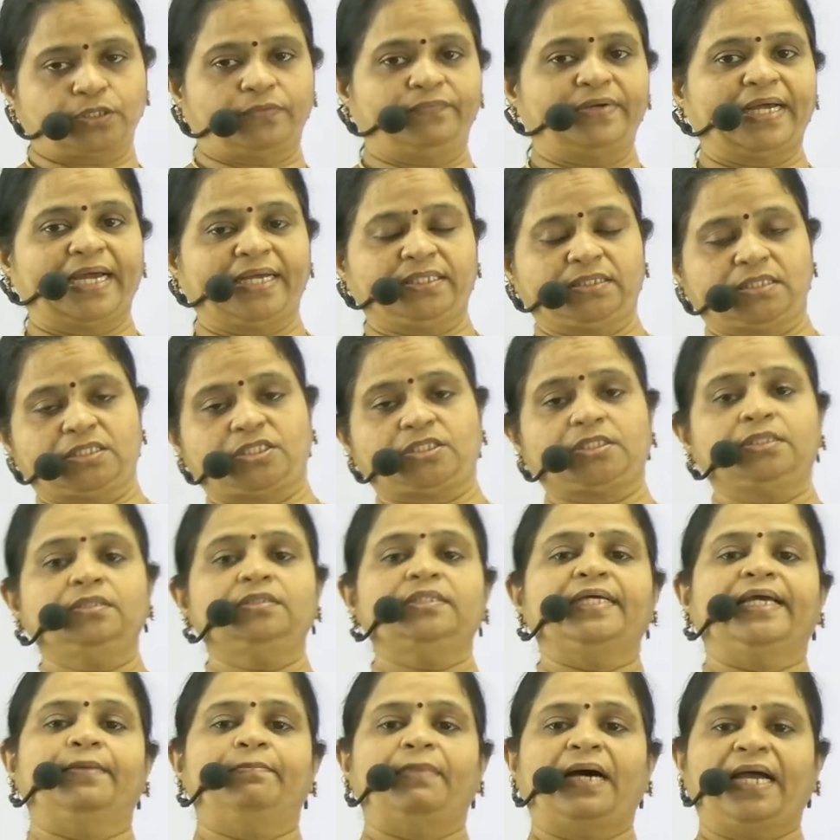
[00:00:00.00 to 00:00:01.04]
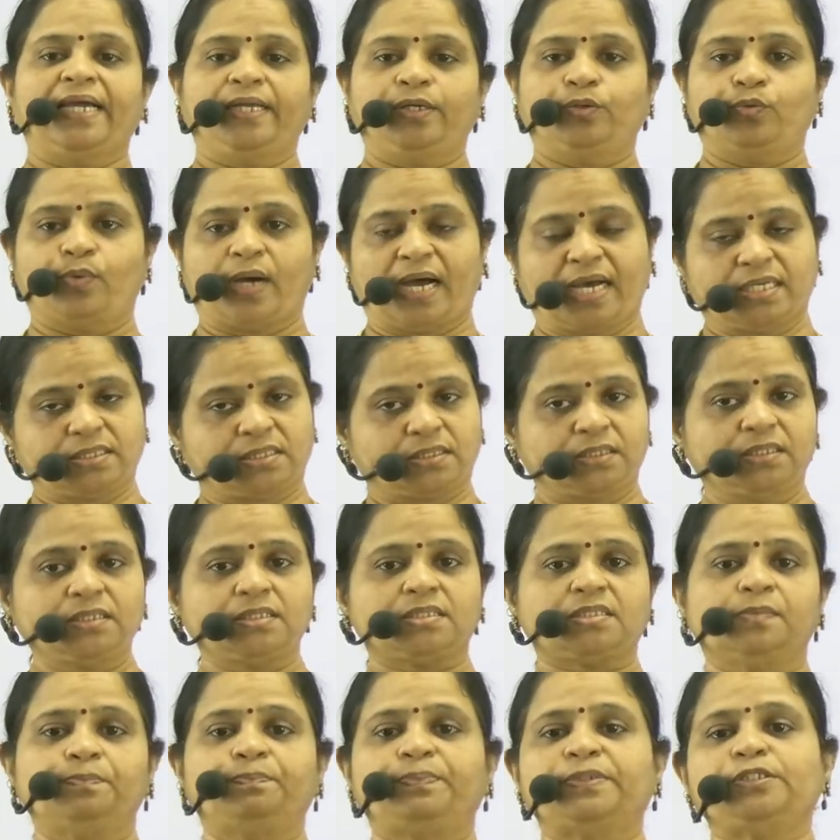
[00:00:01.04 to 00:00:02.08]
of digestion, the amino
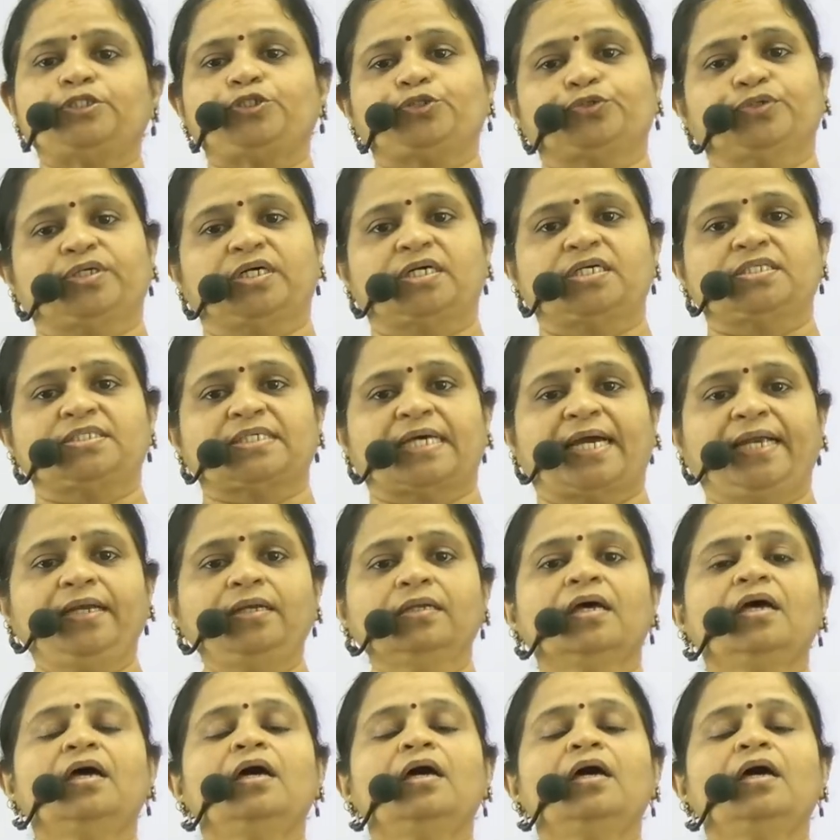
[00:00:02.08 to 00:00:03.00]
acids, simple sugars, and